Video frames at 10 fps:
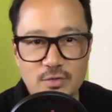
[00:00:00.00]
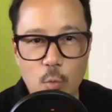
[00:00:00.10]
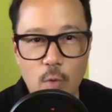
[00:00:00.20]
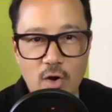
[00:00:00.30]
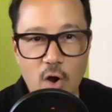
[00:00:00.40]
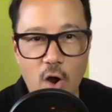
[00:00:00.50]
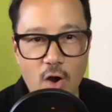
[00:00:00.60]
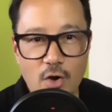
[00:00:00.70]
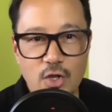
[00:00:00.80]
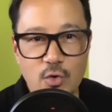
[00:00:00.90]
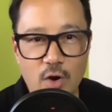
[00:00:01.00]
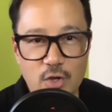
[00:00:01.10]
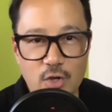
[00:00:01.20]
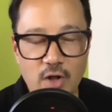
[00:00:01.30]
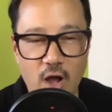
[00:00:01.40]
where are you? Are
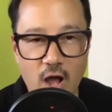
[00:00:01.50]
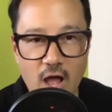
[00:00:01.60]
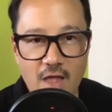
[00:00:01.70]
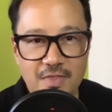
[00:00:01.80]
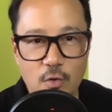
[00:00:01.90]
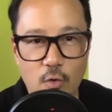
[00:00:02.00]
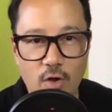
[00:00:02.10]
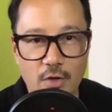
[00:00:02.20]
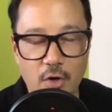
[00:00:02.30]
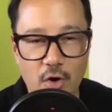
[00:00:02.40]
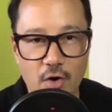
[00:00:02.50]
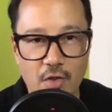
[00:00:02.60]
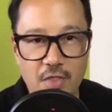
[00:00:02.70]
you on Hoth or on Earth?